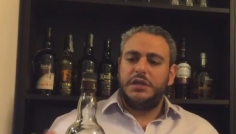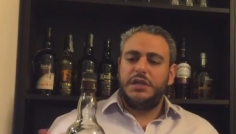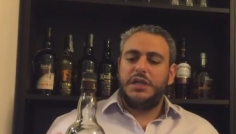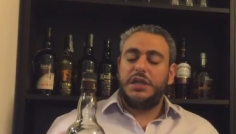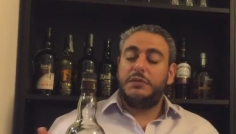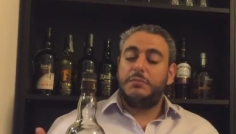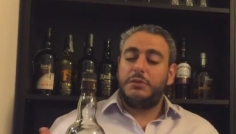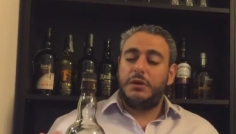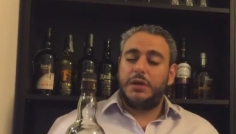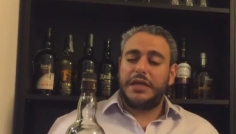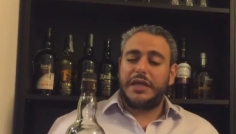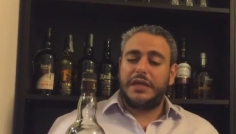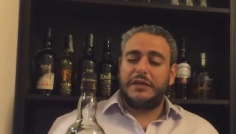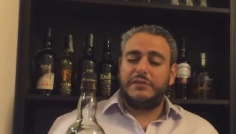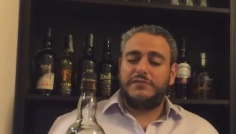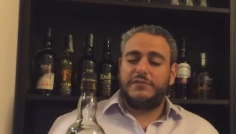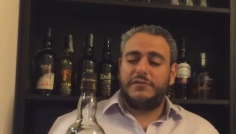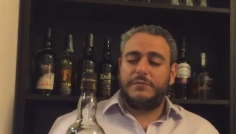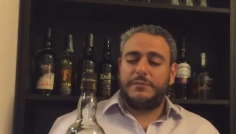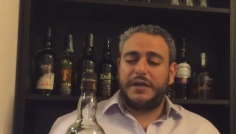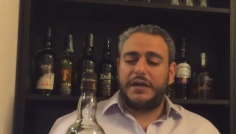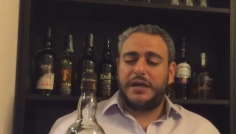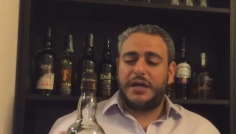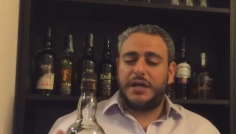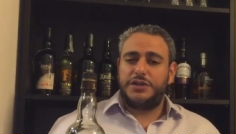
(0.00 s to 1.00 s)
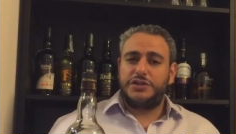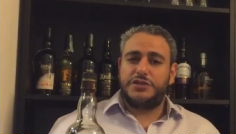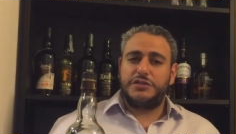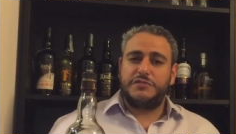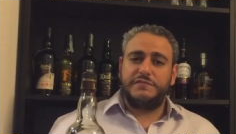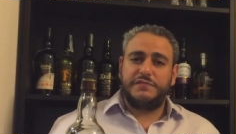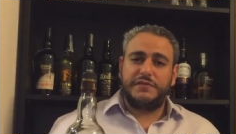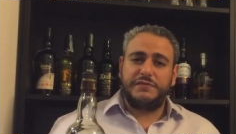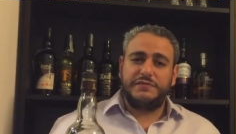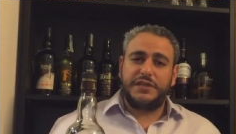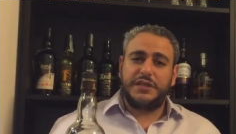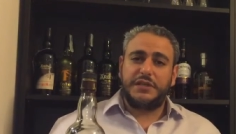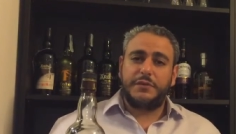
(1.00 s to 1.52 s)
you can probably get them for about
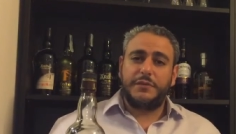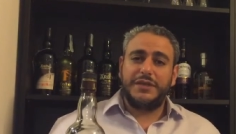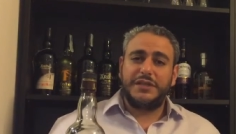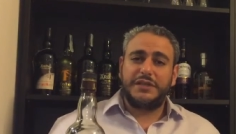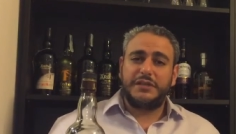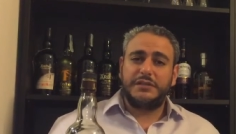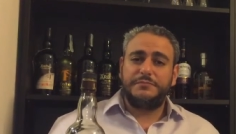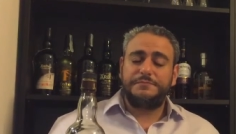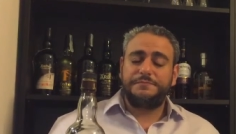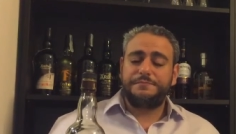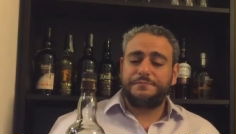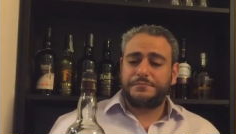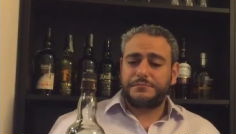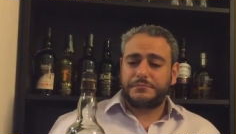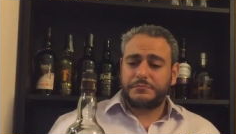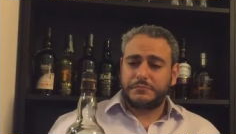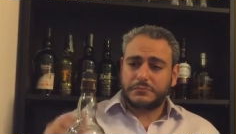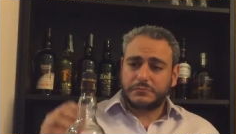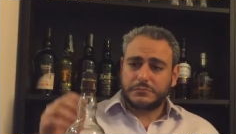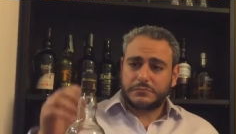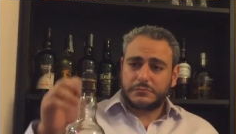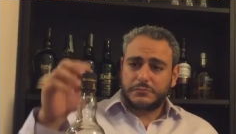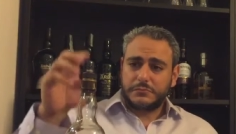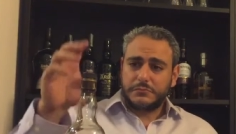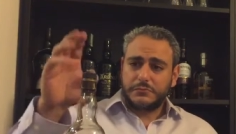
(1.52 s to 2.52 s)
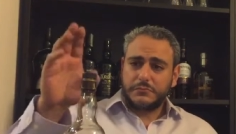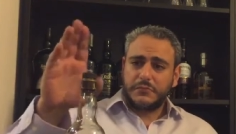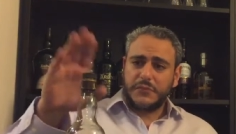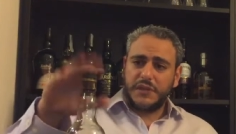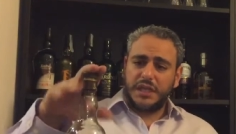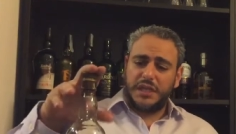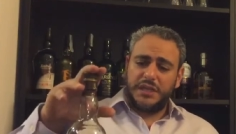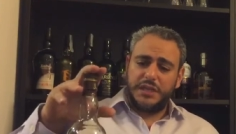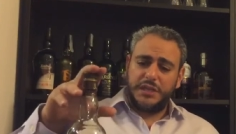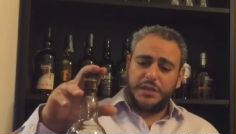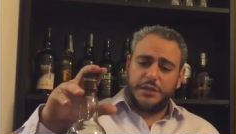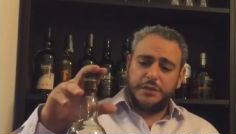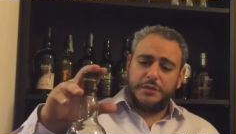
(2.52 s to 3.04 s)
150 quid
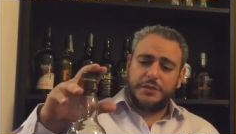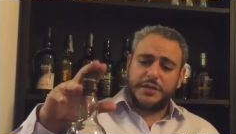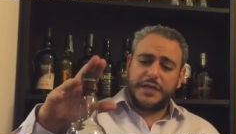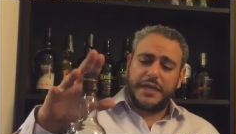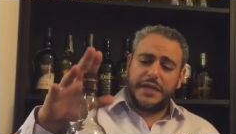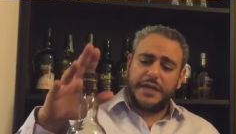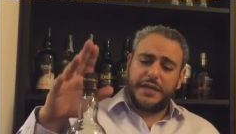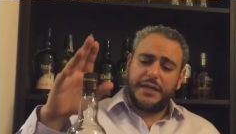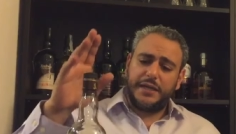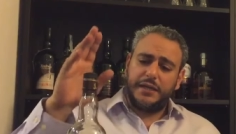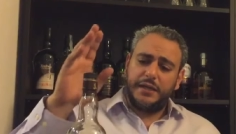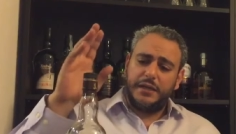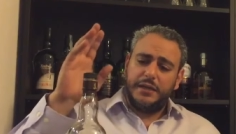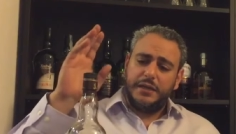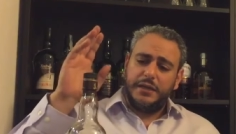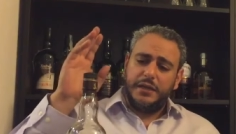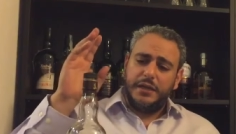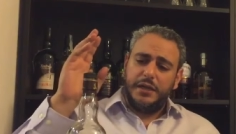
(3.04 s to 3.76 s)
in the UK.